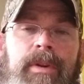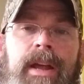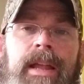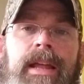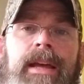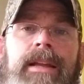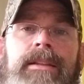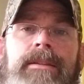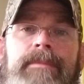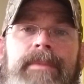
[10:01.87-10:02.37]
I
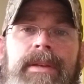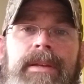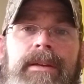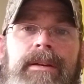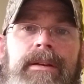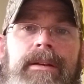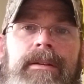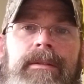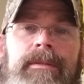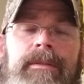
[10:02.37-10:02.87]
like to be
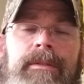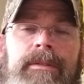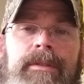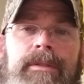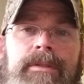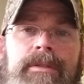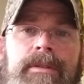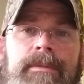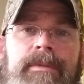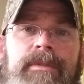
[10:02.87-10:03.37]
a
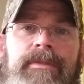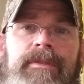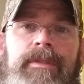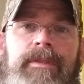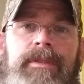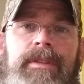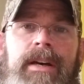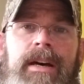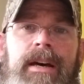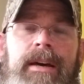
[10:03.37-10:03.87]
YouTuber
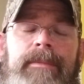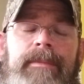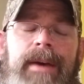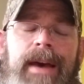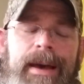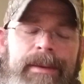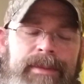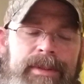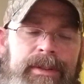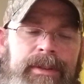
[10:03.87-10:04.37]
full time?
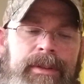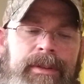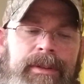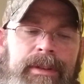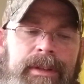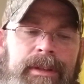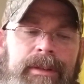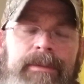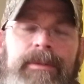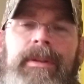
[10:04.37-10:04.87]

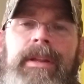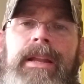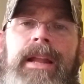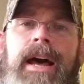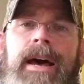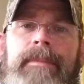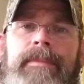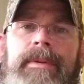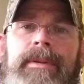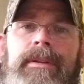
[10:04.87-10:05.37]
Absolutely. Will it
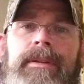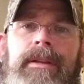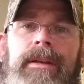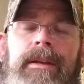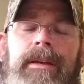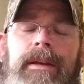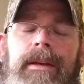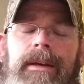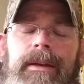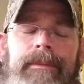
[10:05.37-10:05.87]
happen?
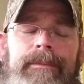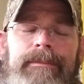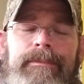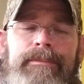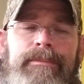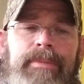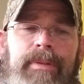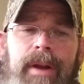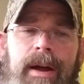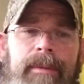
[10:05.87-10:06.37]

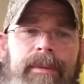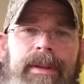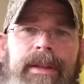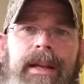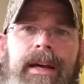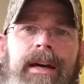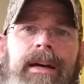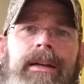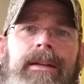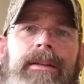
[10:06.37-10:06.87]
Probably
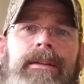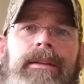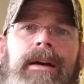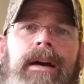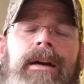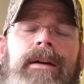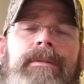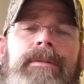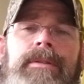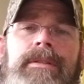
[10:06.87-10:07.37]
not.
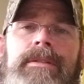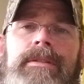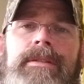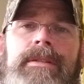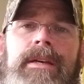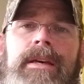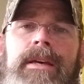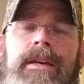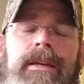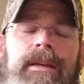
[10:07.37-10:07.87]
I would
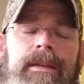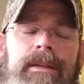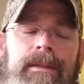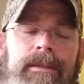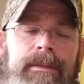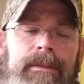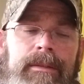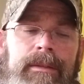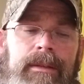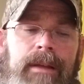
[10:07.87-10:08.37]

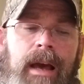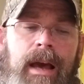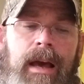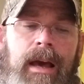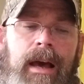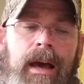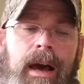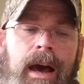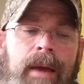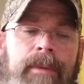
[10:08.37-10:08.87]
say
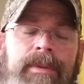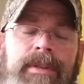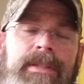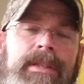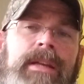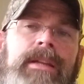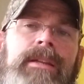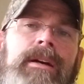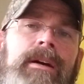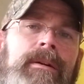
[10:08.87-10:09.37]

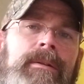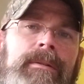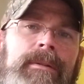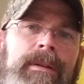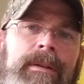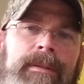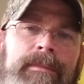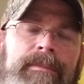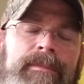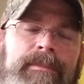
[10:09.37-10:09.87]
no.
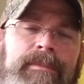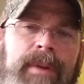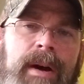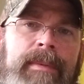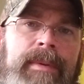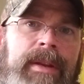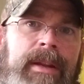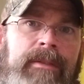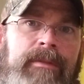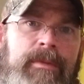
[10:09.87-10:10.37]
It
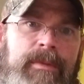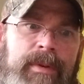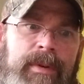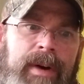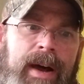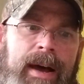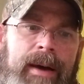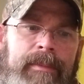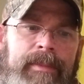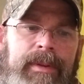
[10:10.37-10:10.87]
probably never will
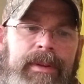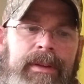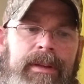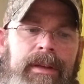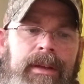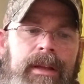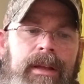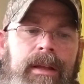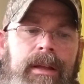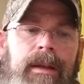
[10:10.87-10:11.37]
happen.
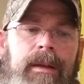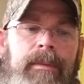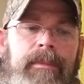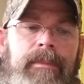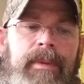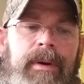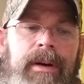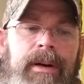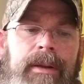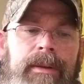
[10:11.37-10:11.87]

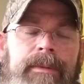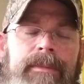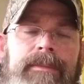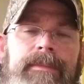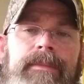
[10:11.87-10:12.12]
But